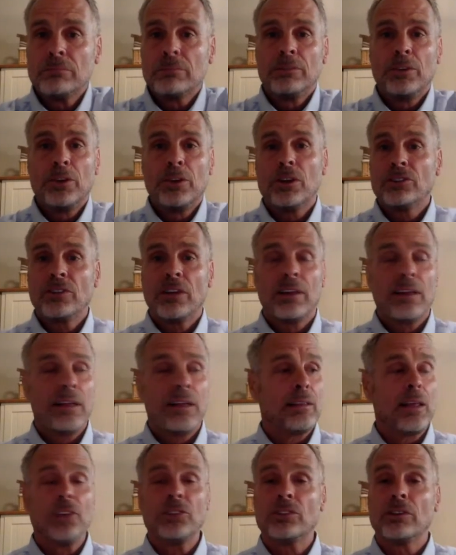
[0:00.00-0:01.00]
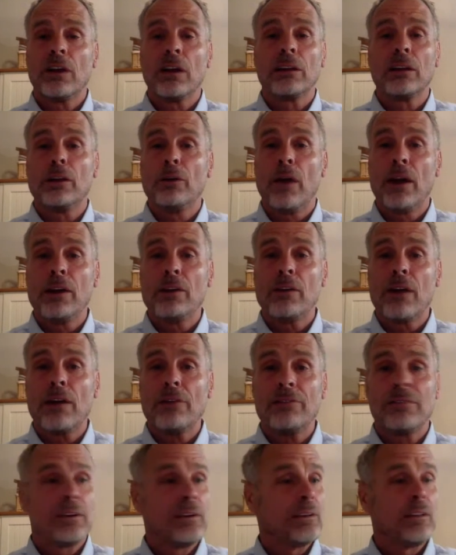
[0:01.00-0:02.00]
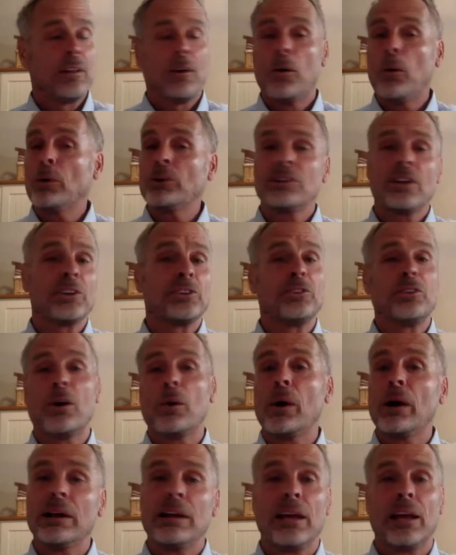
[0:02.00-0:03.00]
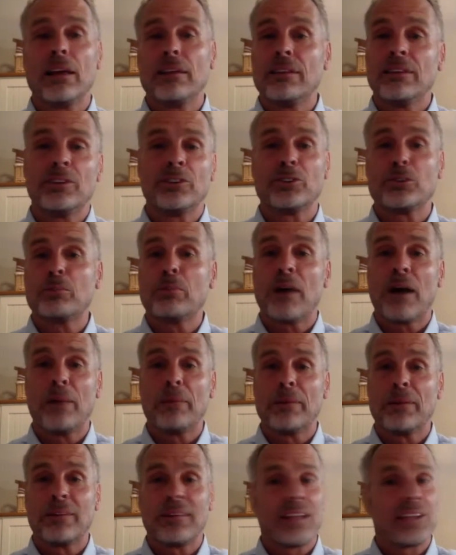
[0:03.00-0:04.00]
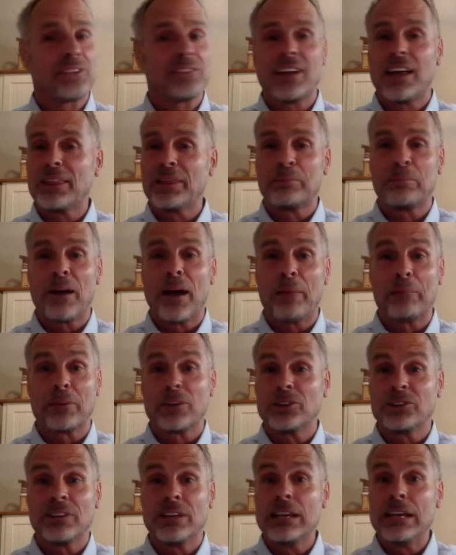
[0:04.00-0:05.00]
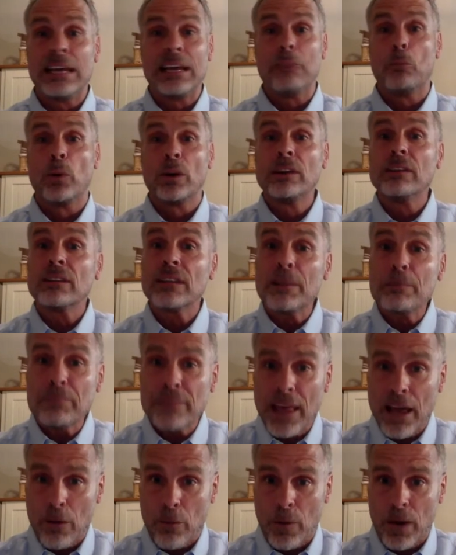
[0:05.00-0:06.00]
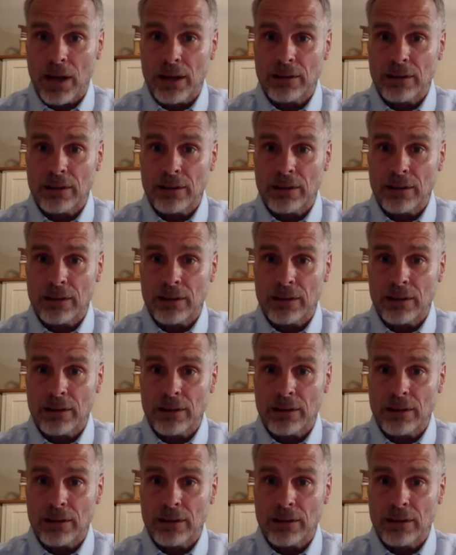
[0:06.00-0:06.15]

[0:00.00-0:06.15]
You can say that that's an ugly radiograph. A horse has no idea that there's a problem there. That's not the problem, because it wouldn't limp that way.